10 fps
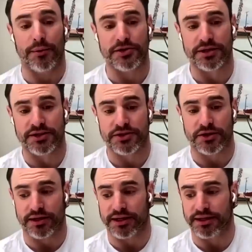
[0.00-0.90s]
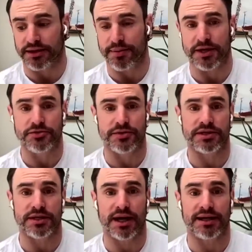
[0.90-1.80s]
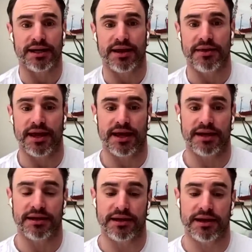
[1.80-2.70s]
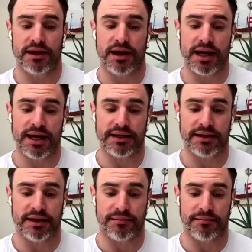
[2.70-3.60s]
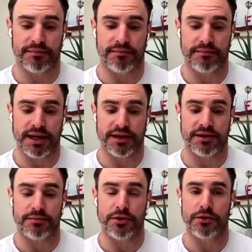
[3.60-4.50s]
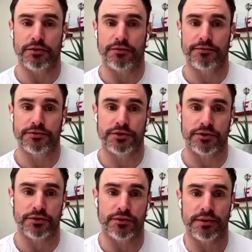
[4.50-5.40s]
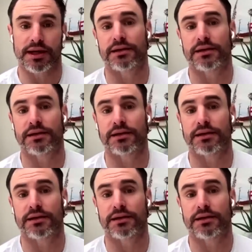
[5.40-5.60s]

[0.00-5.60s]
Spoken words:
I originally started in the pastry side, and then I ended up making the move to